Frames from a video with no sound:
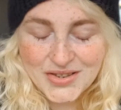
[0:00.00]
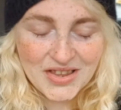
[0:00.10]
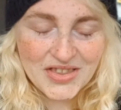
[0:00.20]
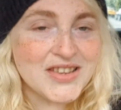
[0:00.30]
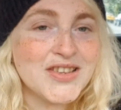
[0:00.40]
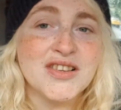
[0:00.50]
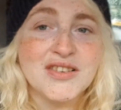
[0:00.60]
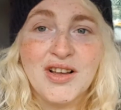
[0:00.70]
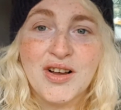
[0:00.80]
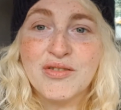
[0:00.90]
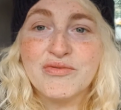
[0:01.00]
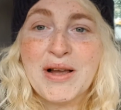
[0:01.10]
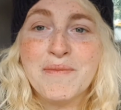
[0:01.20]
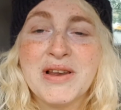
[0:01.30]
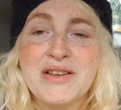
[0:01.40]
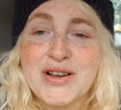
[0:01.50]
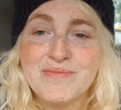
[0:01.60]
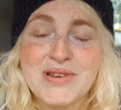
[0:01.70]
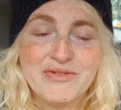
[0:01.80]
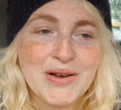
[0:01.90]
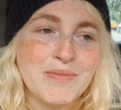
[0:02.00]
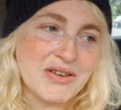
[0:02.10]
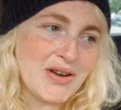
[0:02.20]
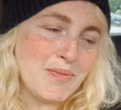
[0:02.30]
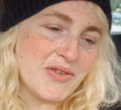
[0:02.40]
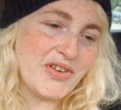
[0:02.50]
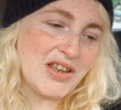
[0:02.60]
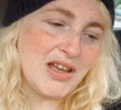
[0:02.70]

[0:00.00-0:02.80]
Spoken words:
this is a long rambly video.